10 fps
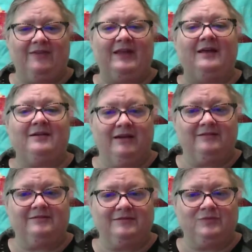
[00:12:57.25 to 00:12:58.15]
and then
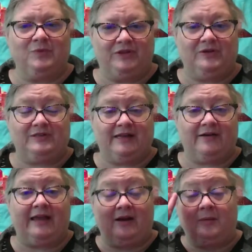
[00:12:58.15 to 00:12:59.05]
with the newsletter
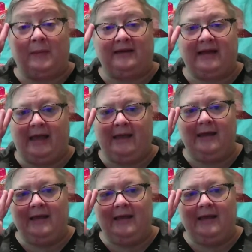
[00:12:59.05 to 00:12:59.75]
again on Monday.